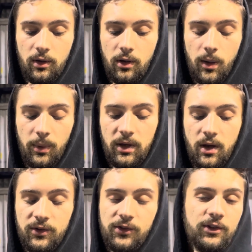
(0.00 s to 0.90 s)
I mean,
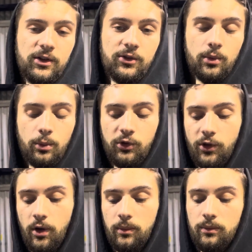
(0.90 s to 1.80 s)
now's the season where we
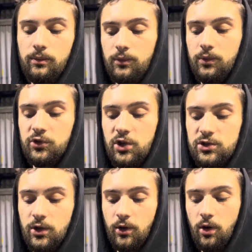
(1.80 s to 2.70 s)
start
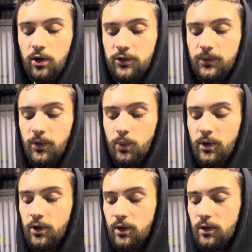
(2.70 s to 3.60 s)
changing our cars for the
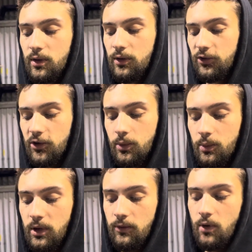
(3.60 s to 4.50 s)
winter. so
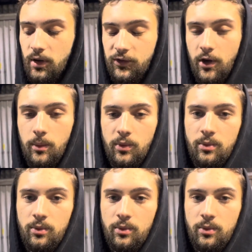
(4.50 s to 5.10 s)
we have all this time to